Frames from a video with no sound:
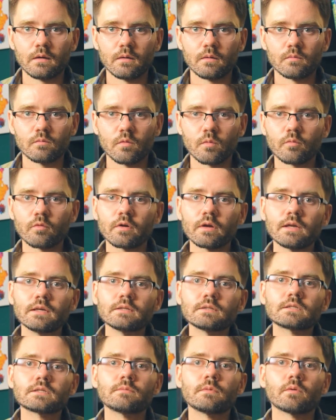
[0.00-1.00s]
When we're
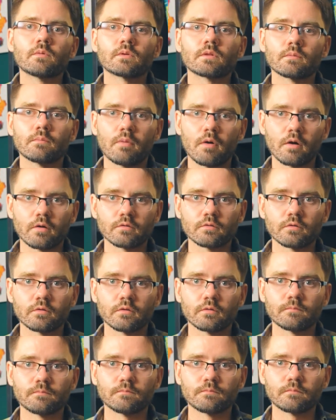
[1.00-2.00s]
intimate with a
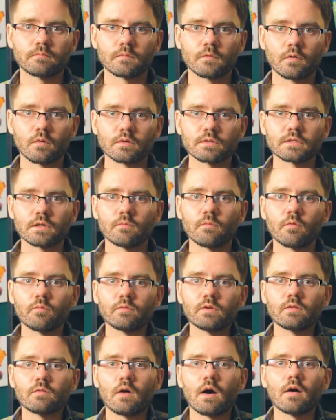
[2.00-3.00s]
partner or someone
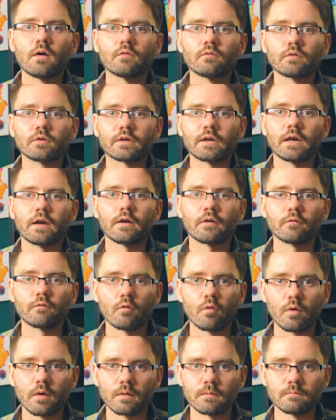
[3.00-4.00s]
we love or care
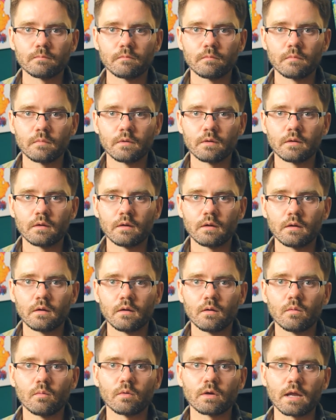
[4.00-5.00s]
for,
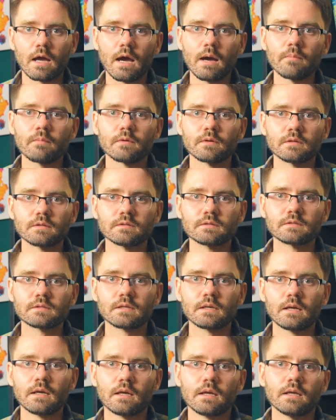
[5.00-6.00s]
what happens
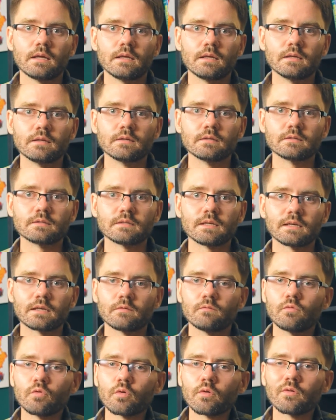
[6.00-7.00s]
is it
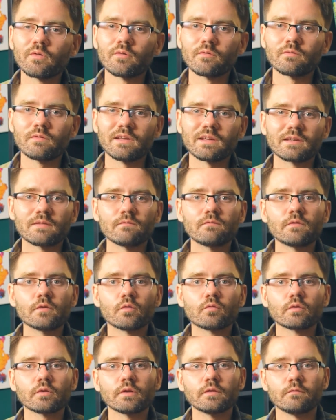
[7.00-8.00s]
can feel
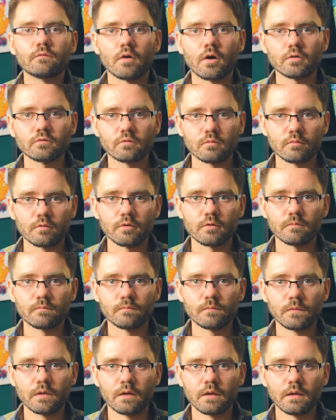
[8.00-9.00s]
really vulnerable.
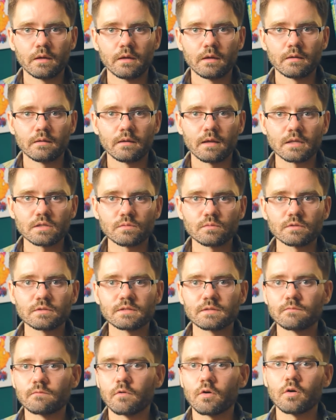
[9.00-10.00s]
That's what's
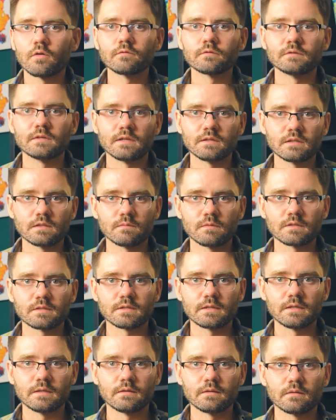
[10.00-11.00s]
involved in
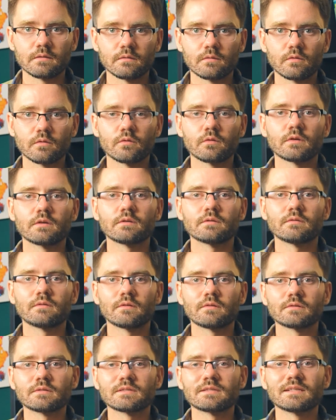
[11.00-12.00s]
intimacy.
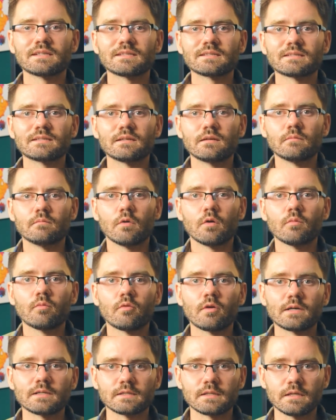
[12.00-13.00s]
There's this
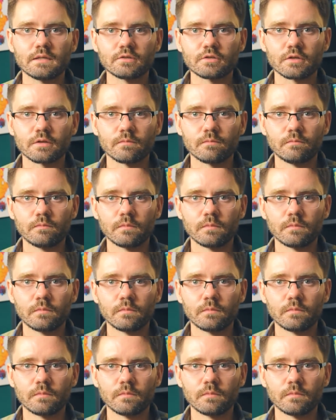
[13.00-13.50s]
immobilization.